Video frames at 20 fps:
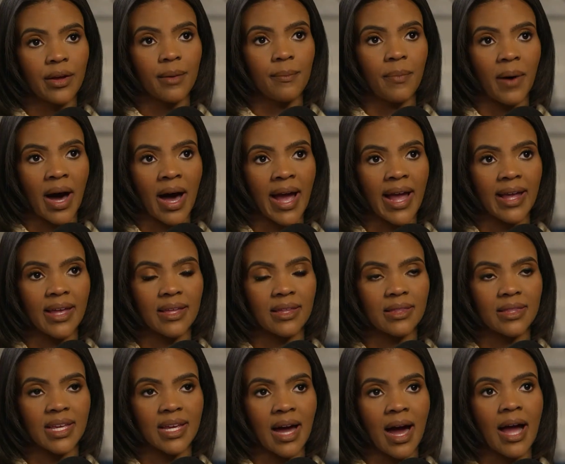by
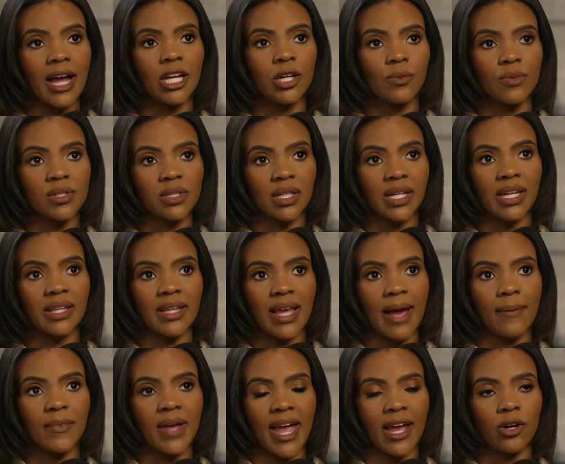the guy who was leading the
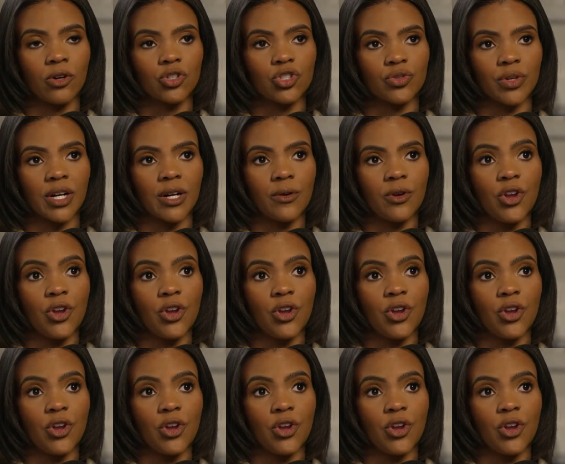MK Ultra,